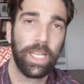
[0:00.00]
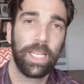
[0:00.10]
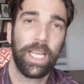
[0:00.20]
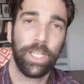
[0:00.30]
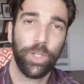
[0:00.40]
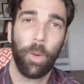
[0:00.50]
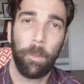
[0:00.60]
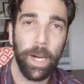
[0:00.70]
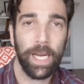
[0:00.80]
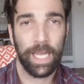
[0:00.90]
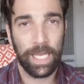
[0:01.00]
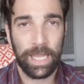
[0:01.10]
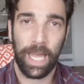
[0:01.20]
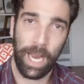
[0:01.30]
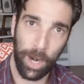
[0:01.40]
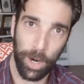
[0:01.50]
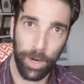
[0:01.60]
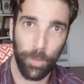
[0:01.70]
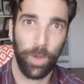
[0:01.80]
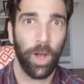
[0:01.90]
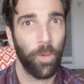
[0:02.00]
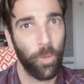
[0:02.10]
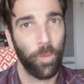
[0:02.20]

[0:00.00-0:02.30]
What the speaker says: get your butt in there. We go